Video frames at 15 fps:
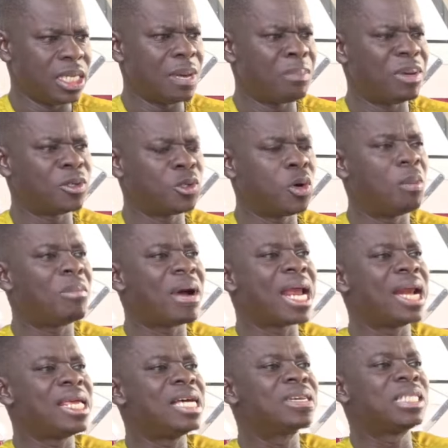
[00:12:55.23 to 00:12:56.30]
your person of
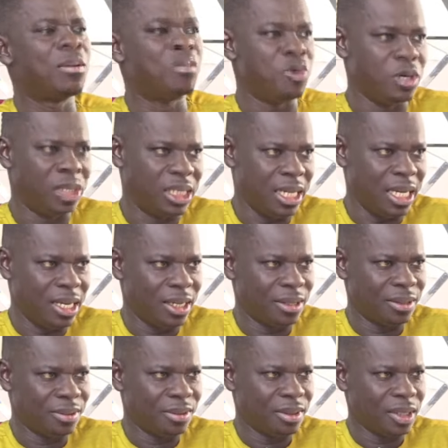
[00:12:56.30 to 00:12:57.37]
mine, yes, a brutally.
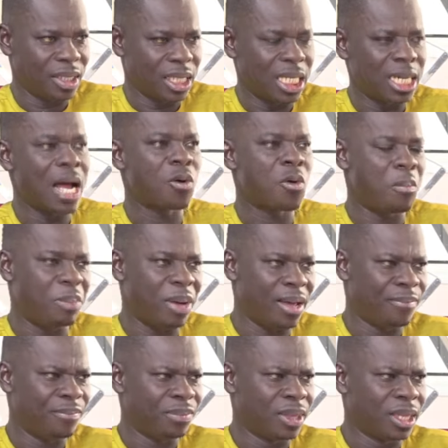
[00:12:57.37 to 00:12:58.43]

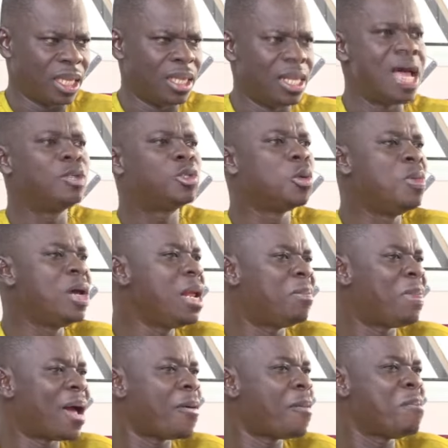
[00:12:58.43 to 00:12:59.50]
Nacope. There's money
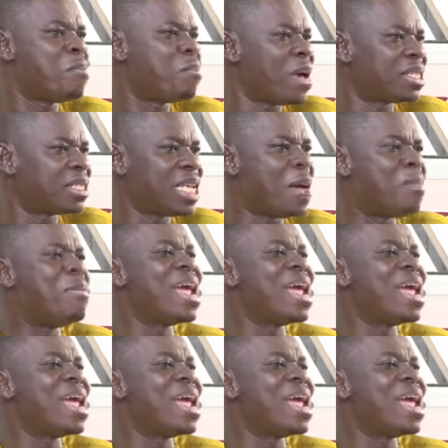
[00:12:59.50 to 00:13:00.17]
panom pass here